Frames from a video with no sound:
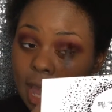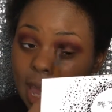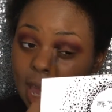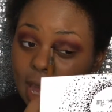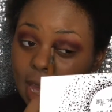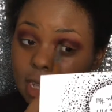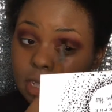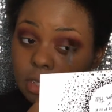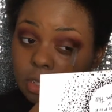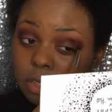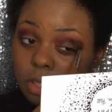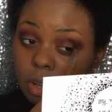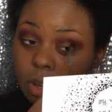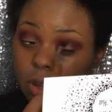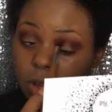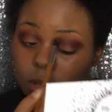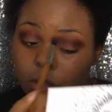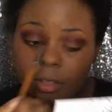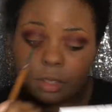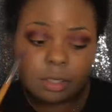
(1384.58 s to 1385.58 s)
at
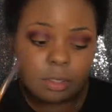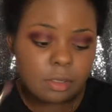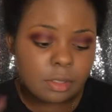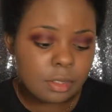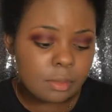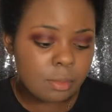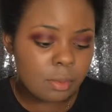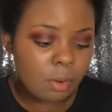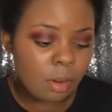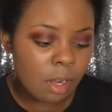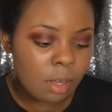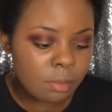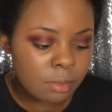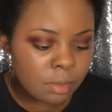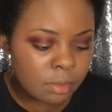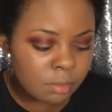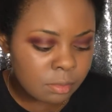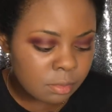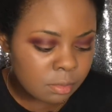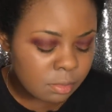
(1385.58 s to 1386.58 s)
all. The only
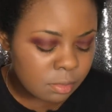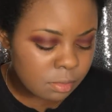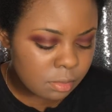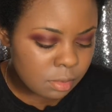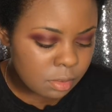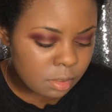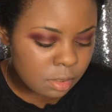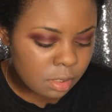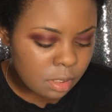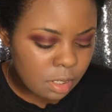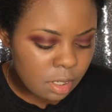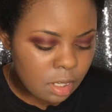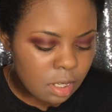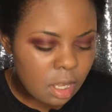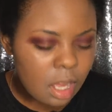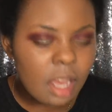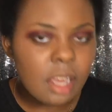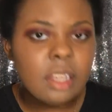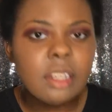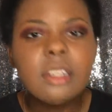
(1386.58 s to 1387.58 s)
problem,
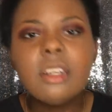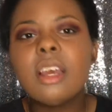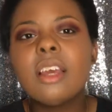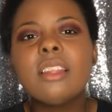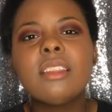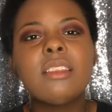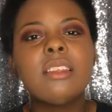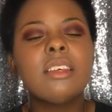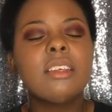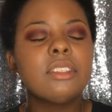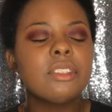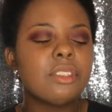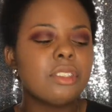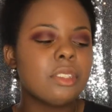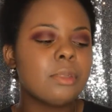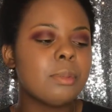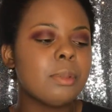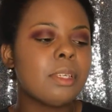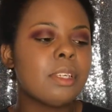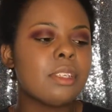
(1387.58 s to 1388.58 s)
I think it's
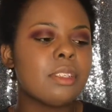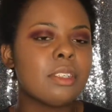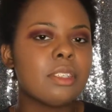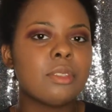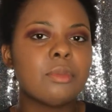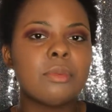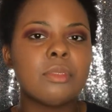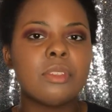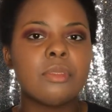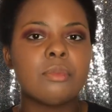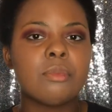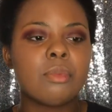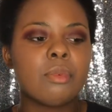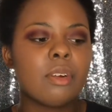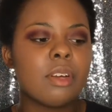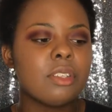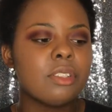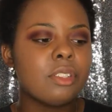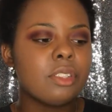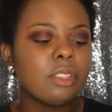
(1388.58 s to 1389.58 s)
just because I switched
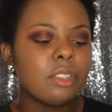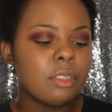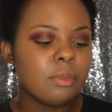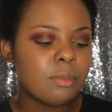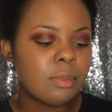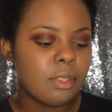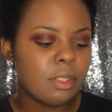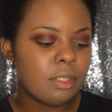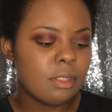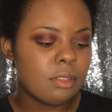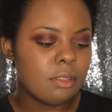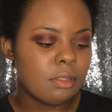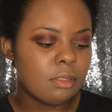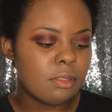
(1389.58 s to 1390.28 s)
brushes, but